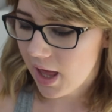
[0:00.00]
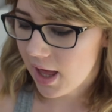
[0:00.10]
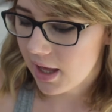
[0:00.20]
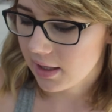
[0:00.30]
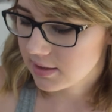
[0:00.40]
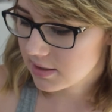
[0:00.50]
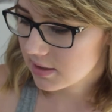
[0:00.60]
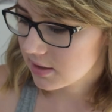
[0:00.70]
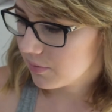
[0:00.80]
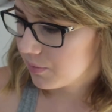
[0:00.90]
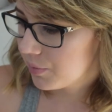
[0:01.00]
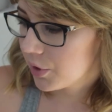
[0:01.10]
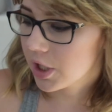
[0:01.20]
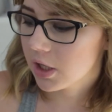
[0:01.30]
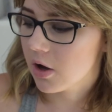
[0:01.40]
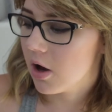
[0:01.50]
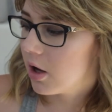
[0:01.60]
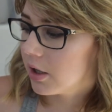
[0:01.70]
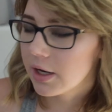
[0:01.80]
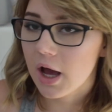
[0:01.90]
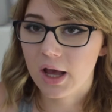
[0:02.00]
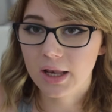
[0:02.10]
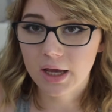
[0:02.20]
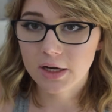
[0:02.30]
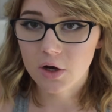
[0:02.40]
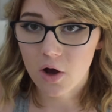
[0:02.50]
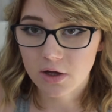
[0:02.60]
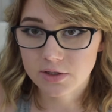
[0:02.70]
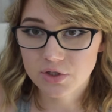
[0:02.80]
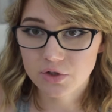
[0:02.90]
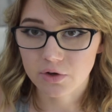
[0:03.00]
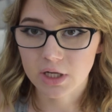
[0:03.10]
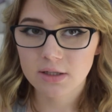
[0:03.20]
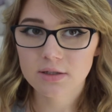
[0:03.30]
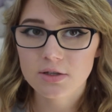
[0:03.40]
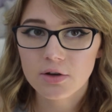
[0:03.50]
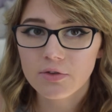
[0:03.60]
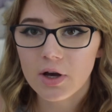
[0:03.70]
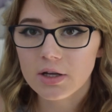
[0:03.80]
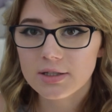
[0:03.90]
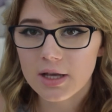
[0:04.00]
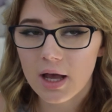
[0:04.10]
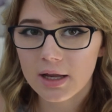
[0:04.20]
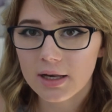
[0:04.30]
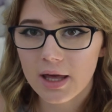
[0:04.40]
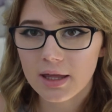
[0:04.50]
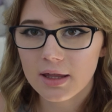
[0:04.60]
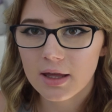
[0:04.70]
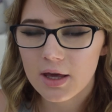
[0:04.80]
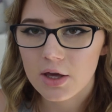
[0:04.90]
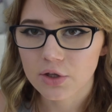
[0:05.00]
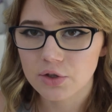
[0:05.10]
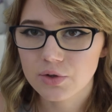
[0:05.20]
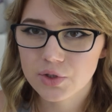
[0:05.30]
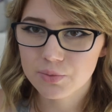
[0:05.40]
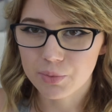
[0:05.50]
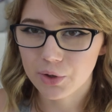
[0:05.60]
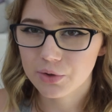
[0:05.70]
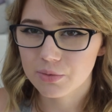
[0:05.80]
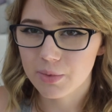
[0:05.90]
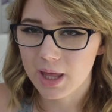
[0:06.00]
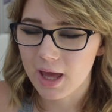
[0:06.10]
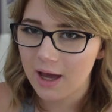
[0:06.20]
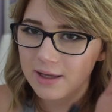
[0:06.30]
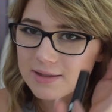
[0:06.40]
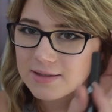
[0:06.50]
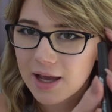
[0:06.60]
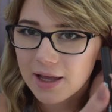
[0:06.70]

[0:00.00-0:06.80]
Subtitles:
at putting on eyeliner on screen so far, because I like use both my hands.